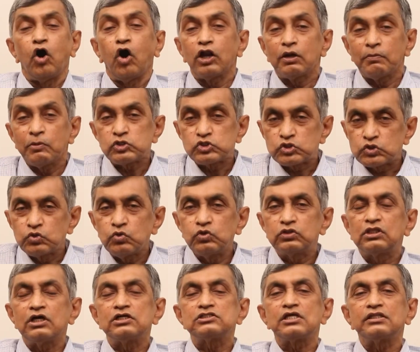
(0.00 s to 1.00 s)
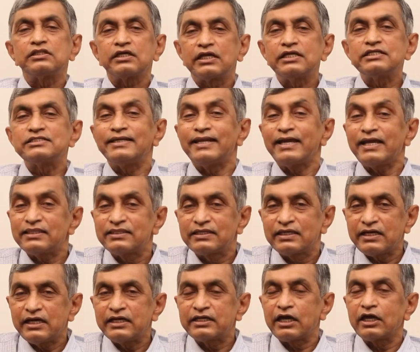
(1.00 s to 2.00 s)
Almost 2/3 of the kids in 8th
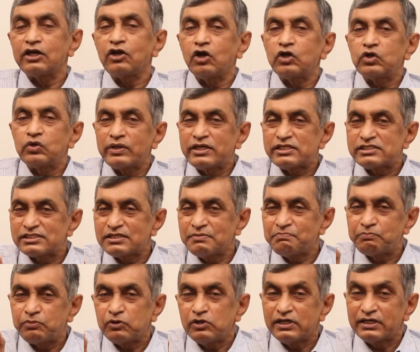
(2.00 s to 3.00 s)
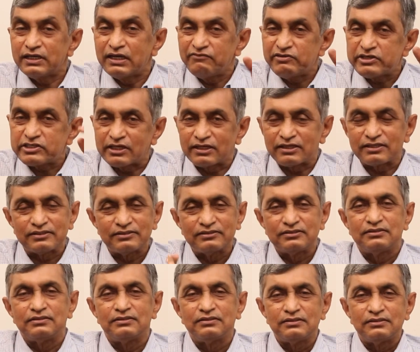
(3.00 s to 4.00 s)
grade cannot do a simple division,
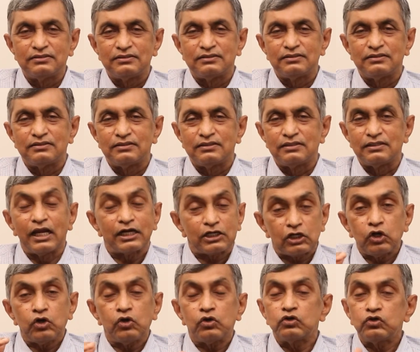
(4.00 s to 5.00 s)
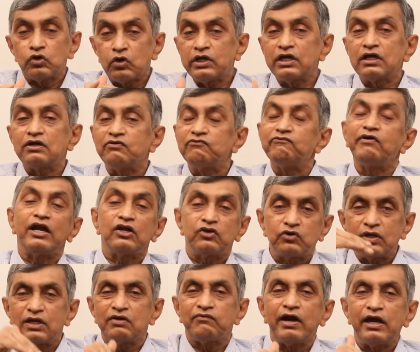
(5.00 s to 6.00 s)
let alone knowing when to
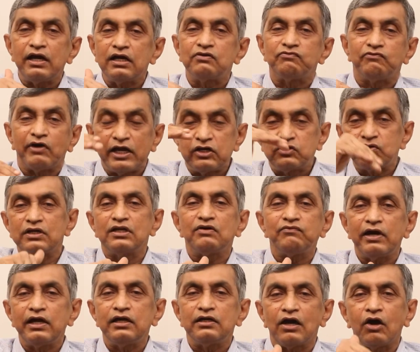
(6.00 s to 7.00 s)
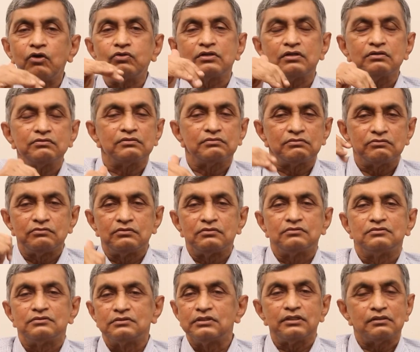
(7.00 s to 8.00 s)
divide, why to divide, how to do.
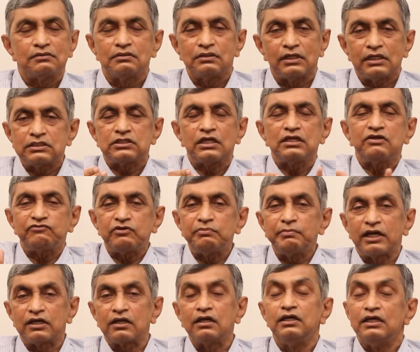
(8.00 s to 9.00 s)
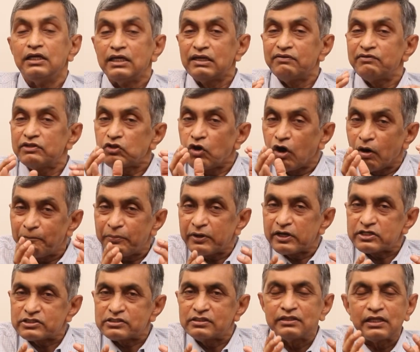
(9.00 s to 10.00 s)
That's a different matter. Even the
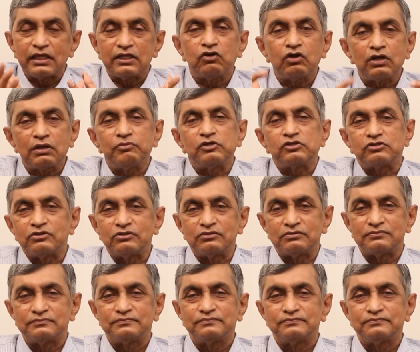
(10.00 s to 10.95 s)
operation they are not able to do.